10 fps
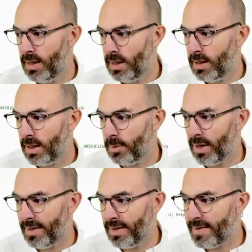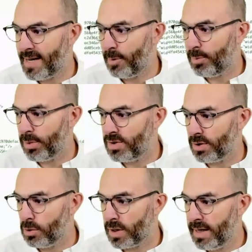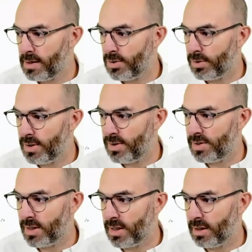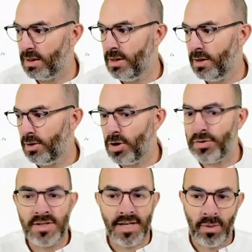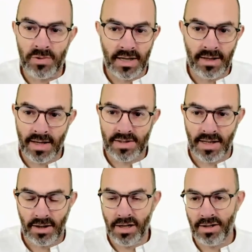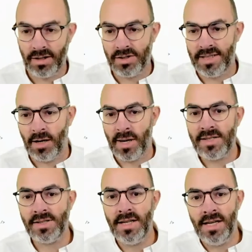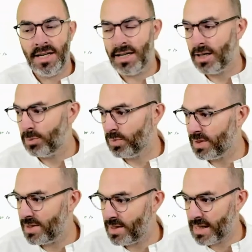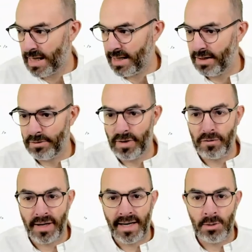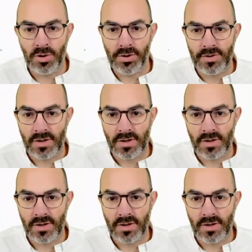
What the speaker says: And that happens over here. So this is not the same thing as a CMS. This is a very limited